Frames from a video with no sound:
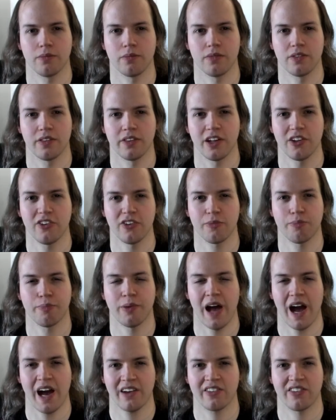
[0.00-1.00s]
they just
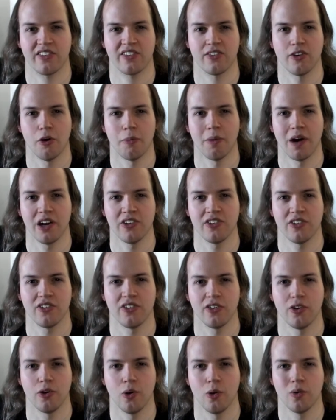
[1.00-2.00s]
pack so much
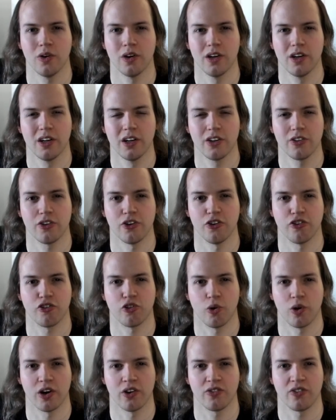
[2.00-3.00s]
into their
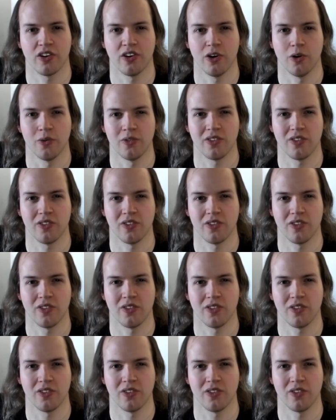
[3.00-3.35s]
shorter tunes,